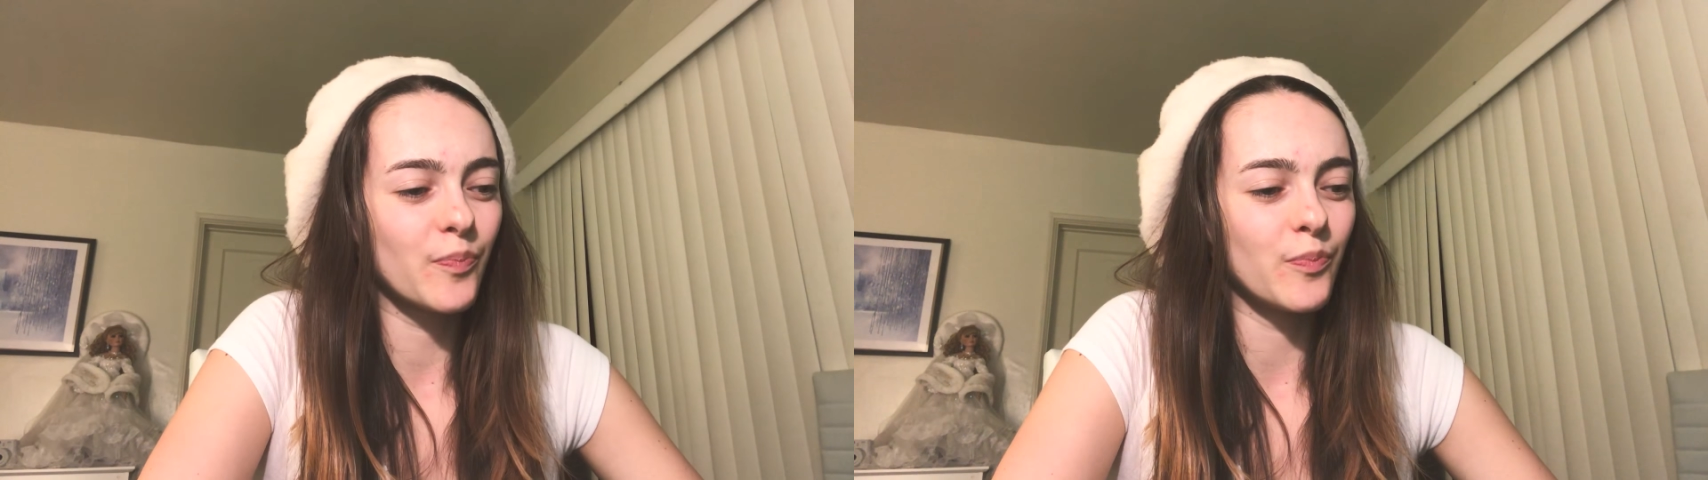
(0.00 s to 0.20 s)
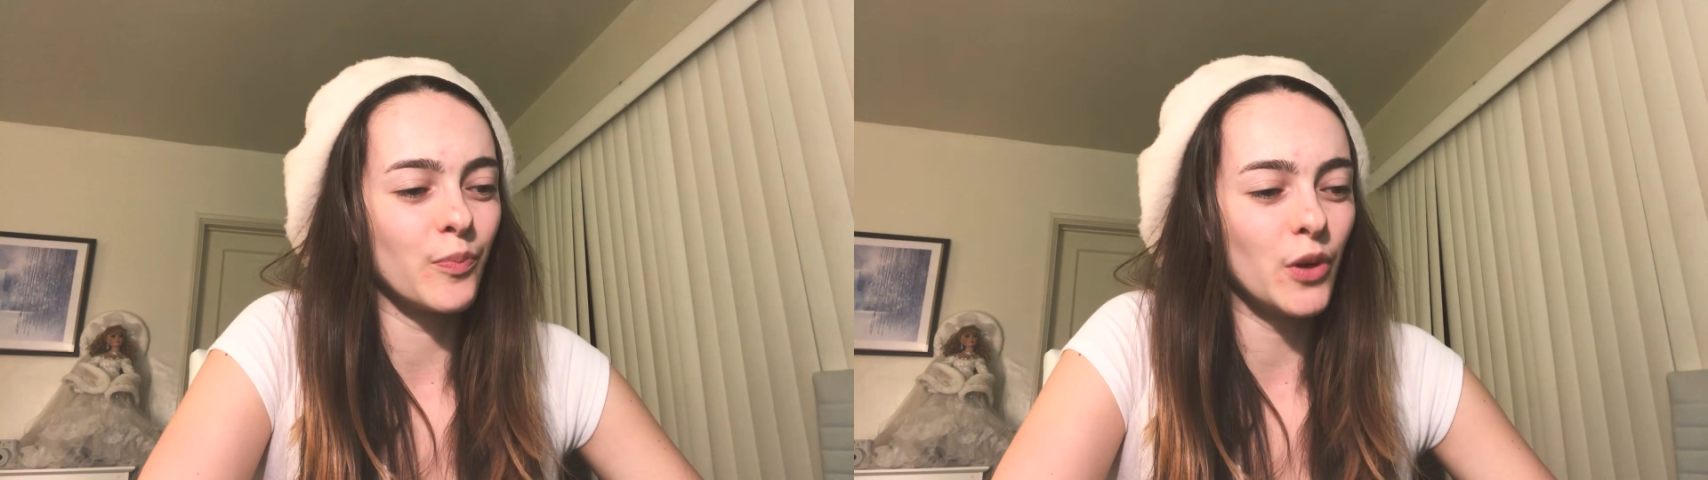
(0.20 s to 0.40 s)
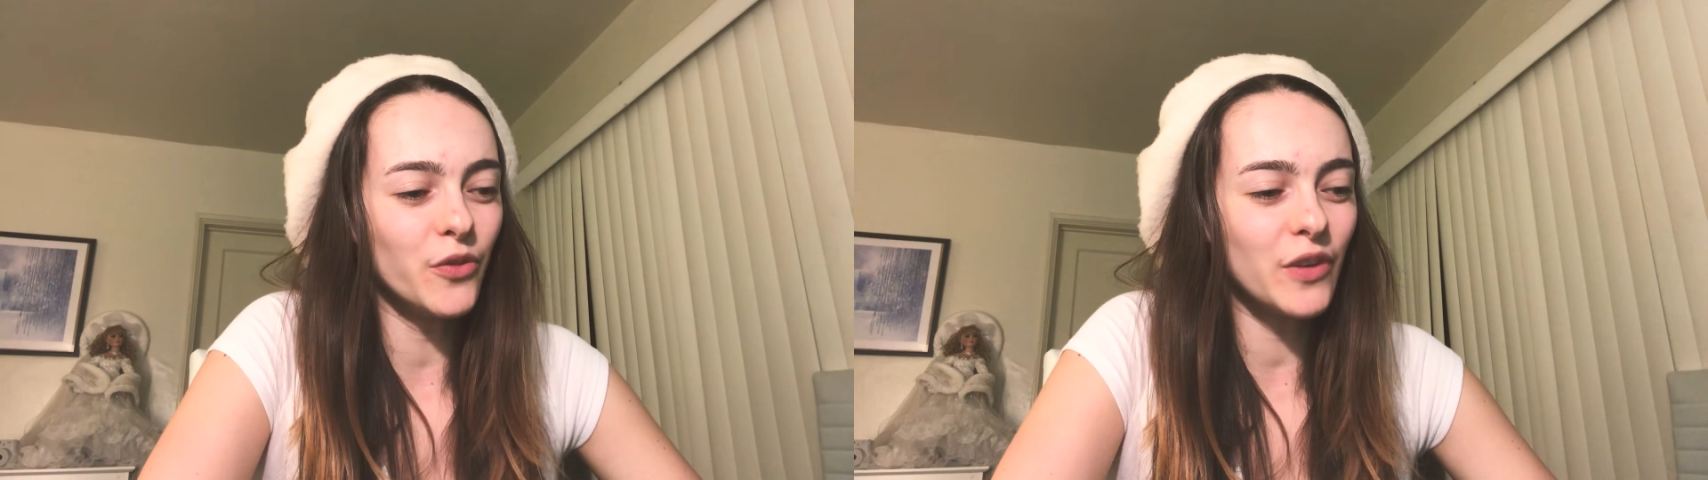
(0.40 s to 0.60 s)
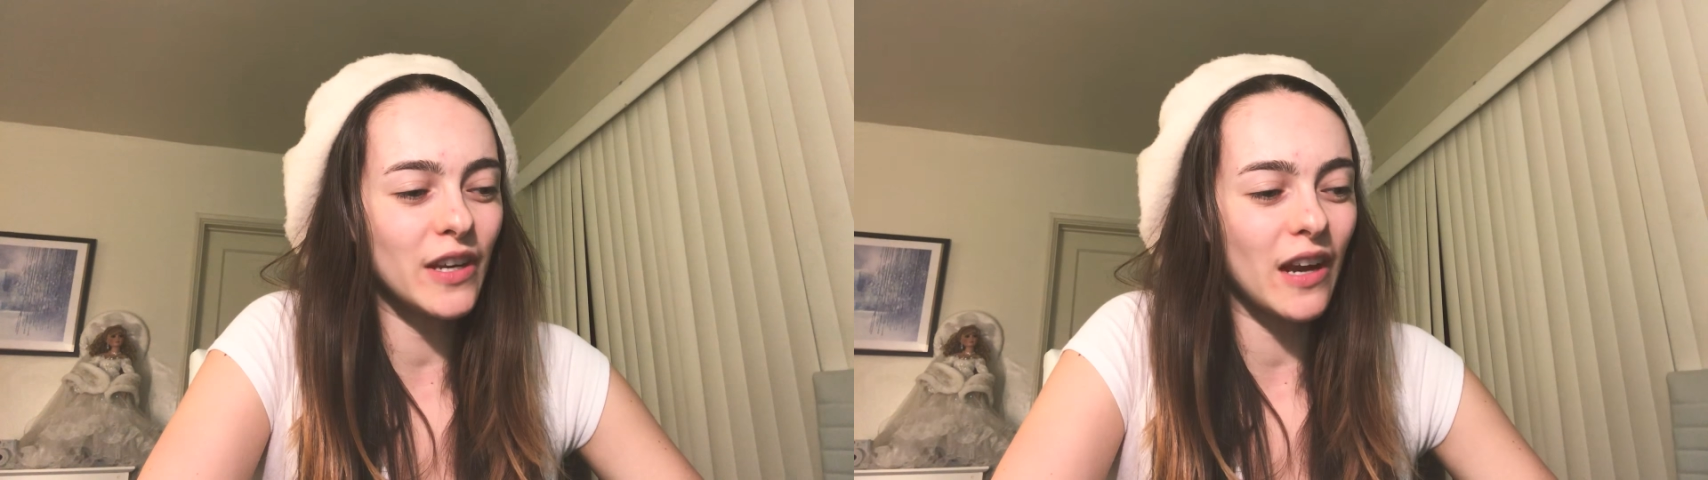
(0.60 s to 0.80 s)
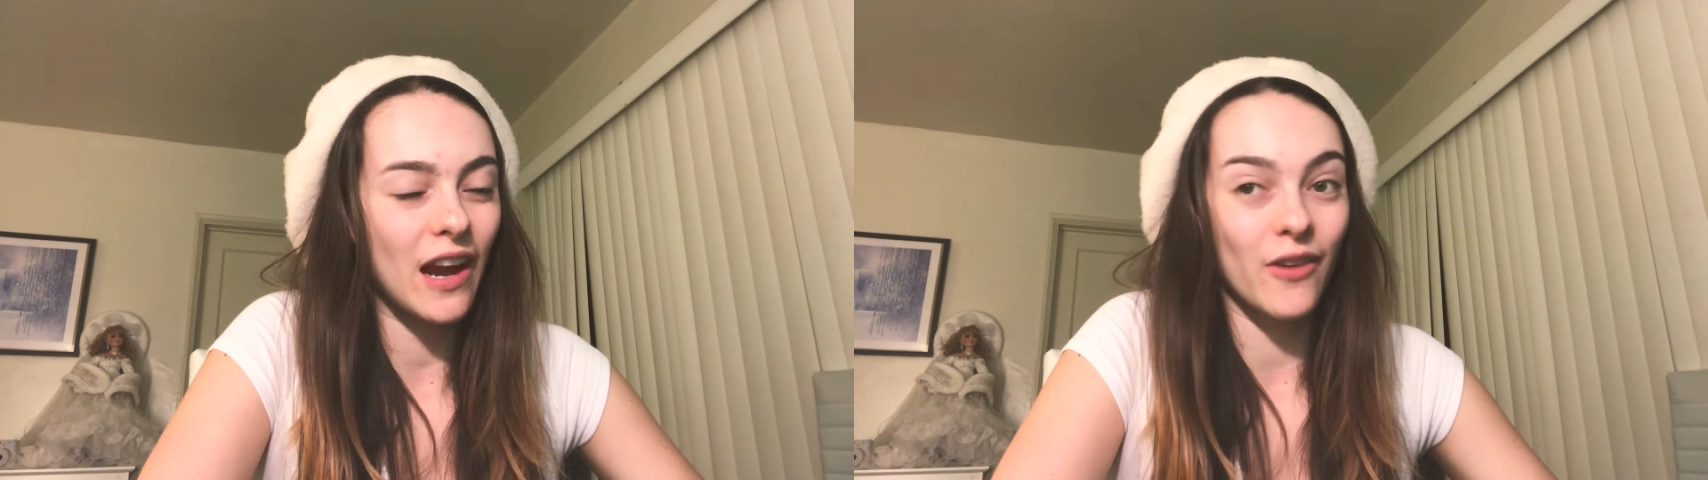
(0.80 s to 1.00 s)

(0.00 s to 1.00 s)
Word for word: movie,